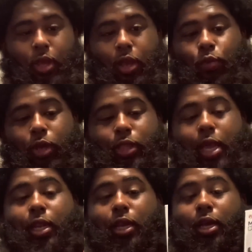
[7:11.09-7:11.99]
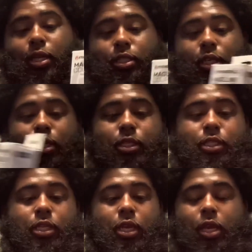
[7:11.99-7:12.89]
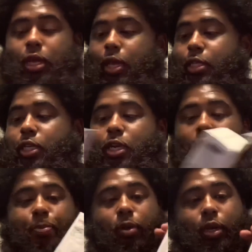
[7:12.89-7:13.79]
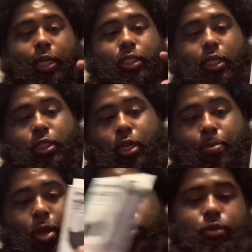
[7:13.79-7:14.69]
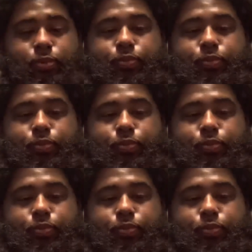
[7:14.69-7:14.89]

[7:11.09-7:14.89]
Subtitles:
And what that does is, it's a coupler that sits in the middle,